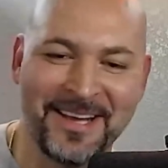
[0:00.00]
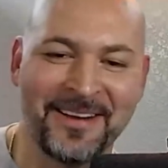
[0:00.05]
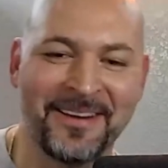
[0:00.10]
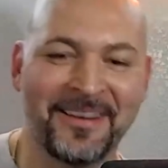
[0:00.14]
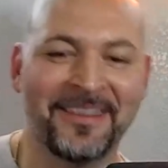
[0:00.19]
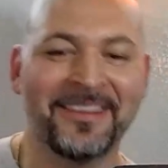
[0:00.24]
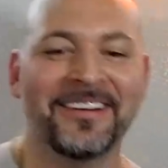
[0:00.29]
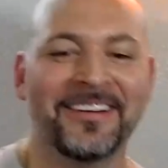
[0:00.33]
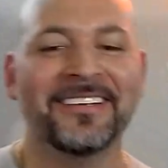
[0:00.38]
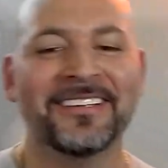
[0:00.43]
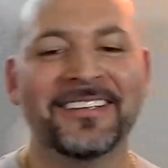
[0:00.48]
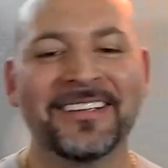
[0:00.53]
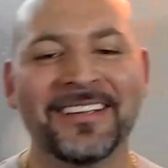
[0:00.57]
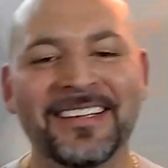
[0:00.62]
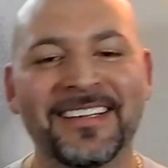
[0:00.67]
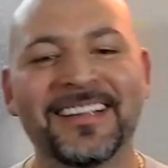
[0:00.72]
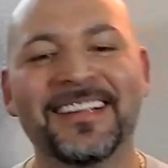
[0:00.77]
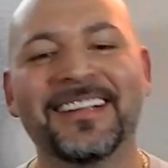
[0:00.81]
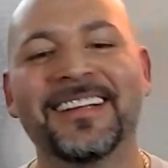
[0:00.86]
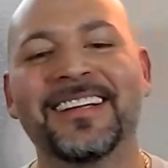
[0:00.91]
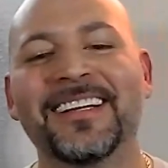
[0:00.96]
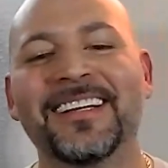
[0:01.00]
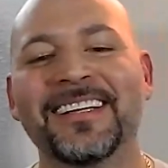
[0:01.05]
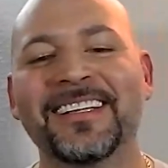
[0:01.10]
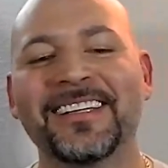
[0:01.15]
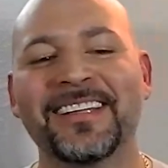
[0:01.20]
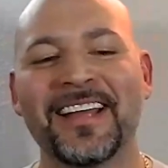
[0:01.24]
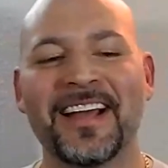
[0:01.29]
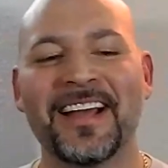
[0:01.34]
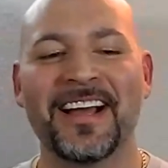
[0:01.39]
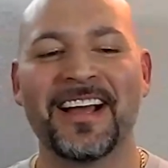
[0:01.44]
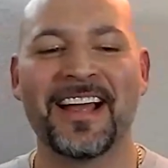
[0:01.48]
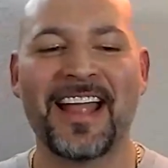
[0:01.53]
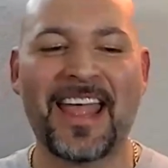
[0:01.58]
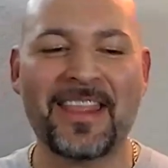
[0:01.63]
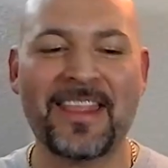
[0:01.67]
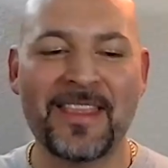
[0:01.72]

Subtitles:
So yeah.